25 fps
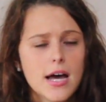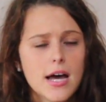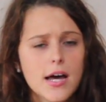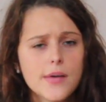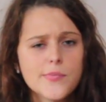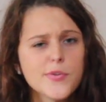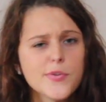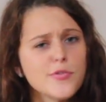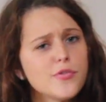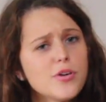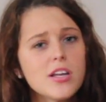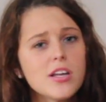
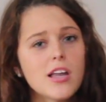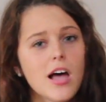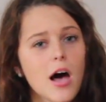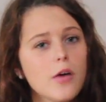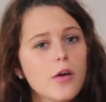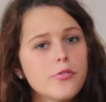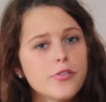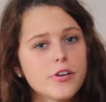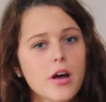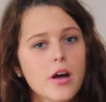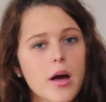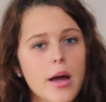And we were
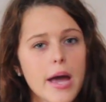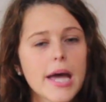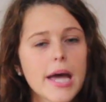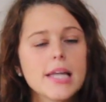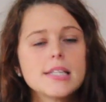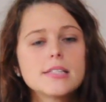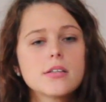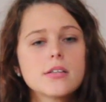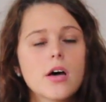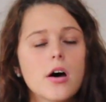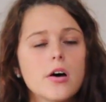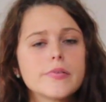laughing our
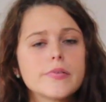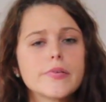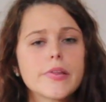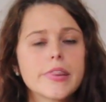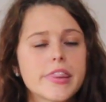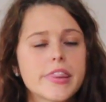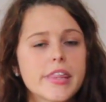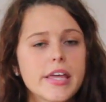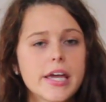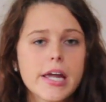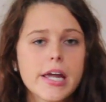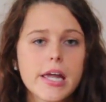heads off
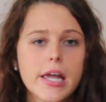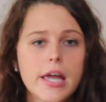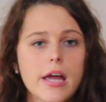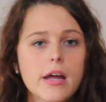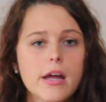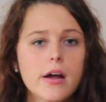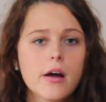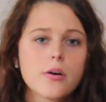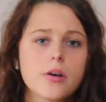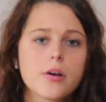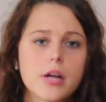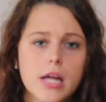and
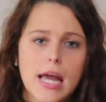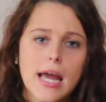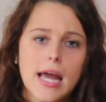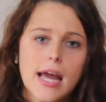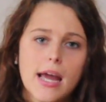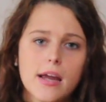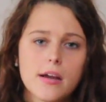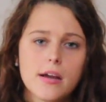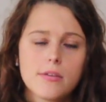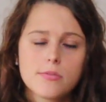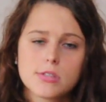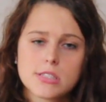thinking,
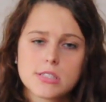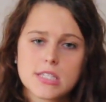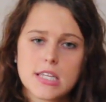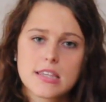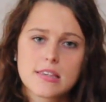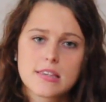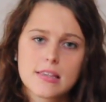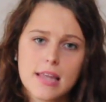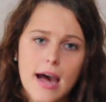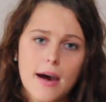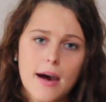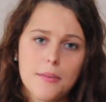okay, it
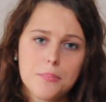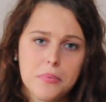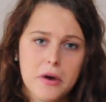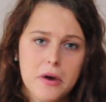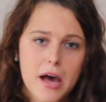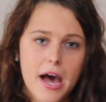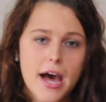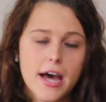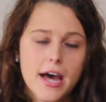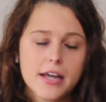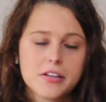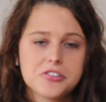wasn't that
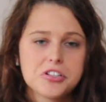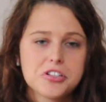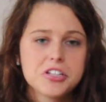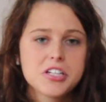bad.